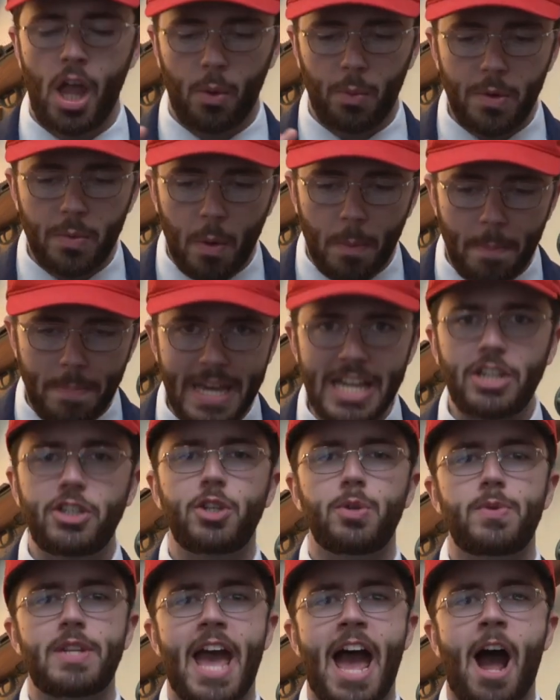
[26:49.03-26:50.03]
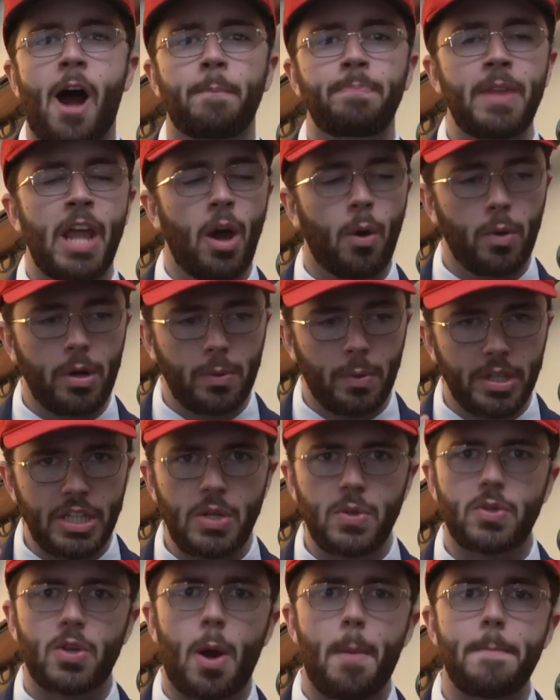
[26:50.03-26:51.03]
We will beat you down. We will
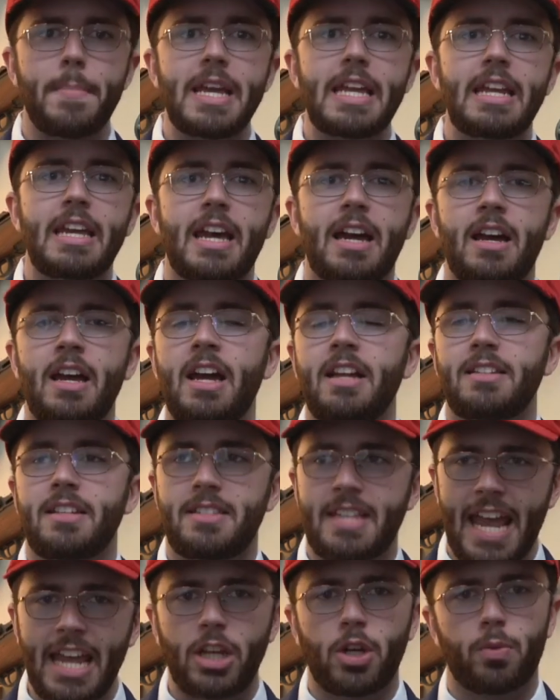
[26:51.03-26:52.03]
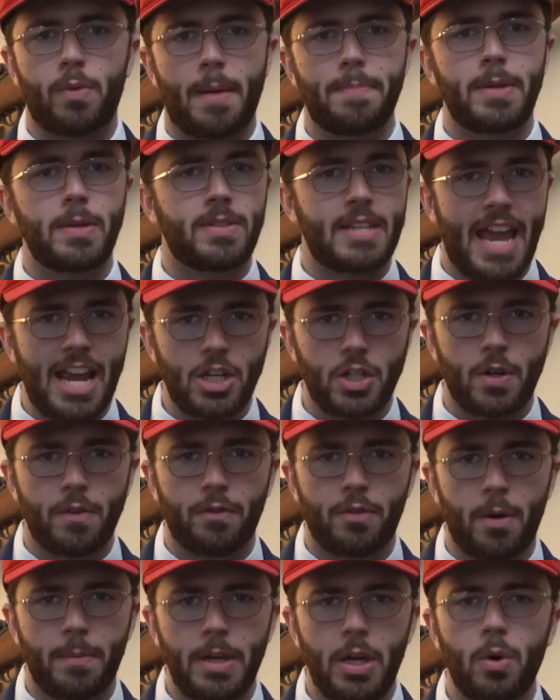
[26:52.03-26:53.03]
use our media to take your reputation
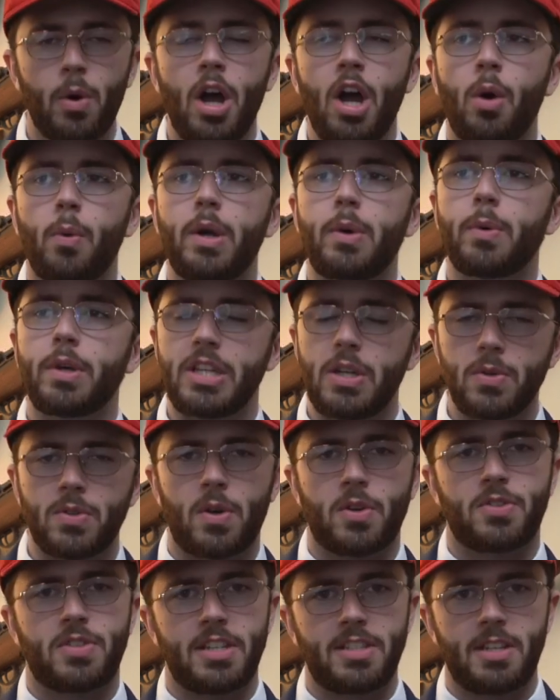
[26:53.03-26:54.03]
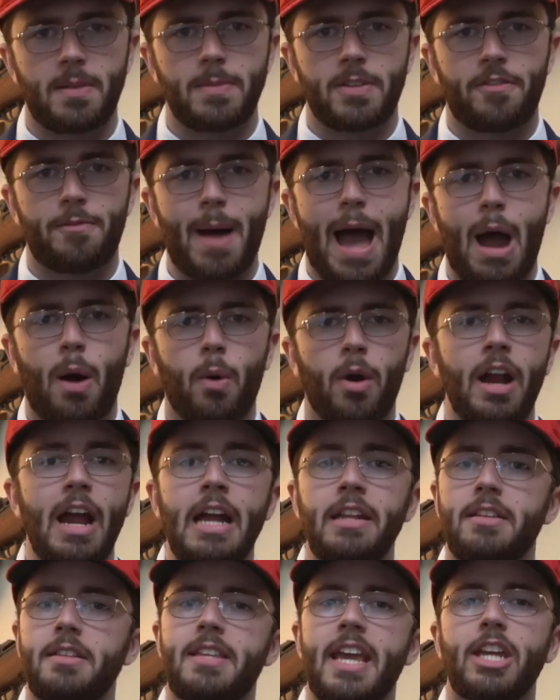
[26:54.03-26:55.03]
from you. We will use our systems of power
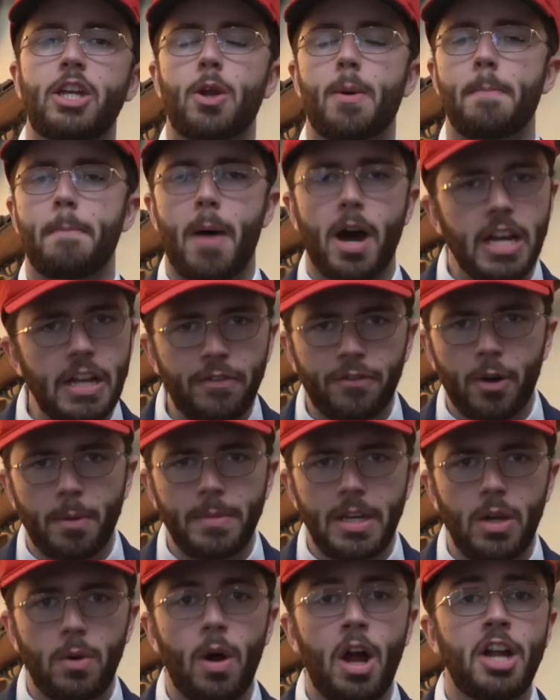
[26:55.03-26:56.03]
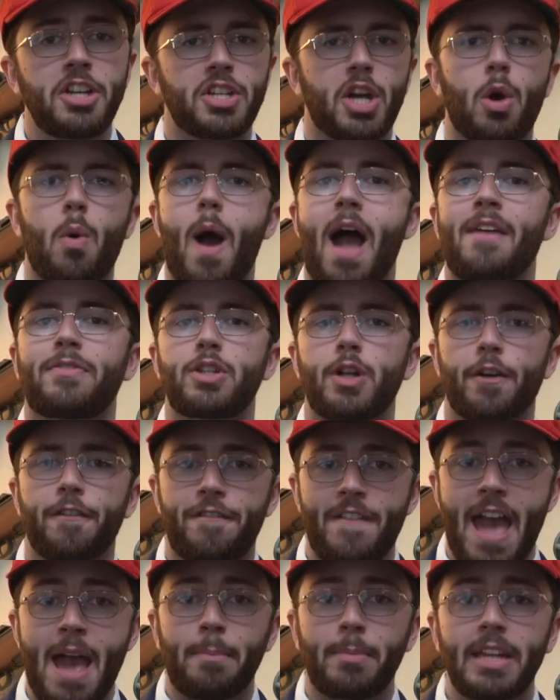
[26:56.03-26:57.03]
to take your money from you, to go after your
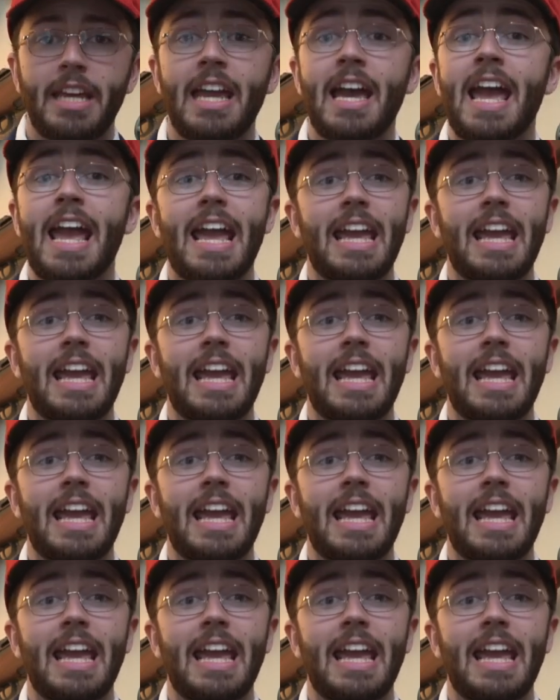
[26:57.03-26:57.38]
family.